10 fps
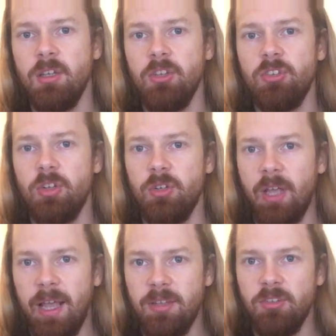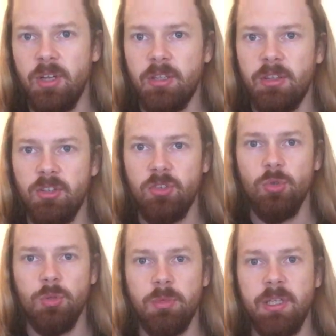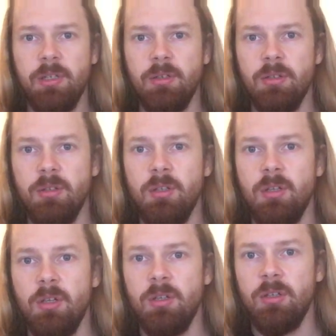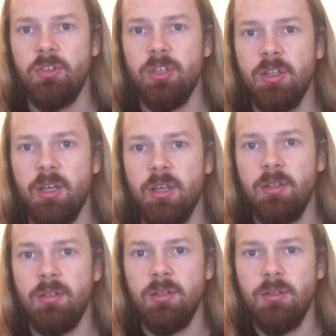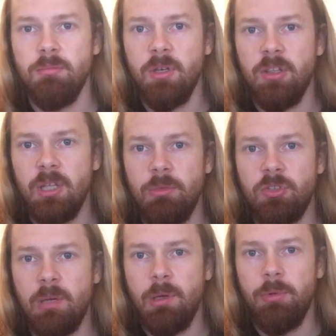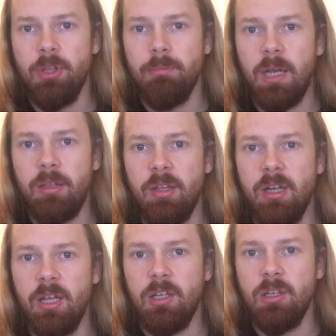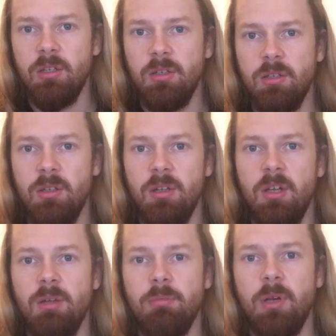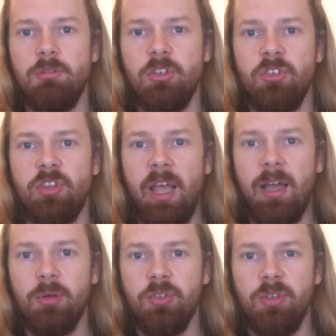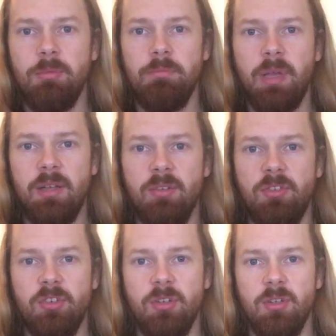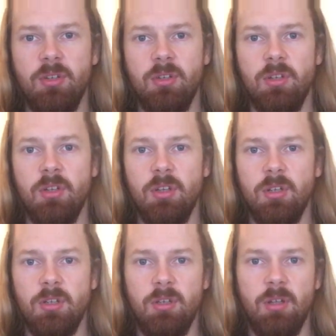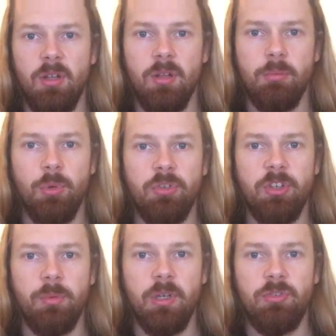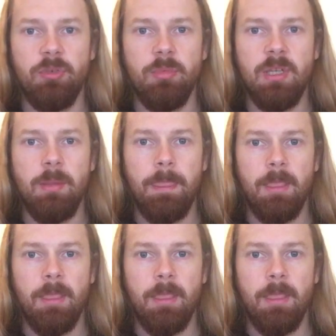So hands like this, normally, you see there, my thumb has come up on the back of the neck, my wrist is out and bent, pointing away from me.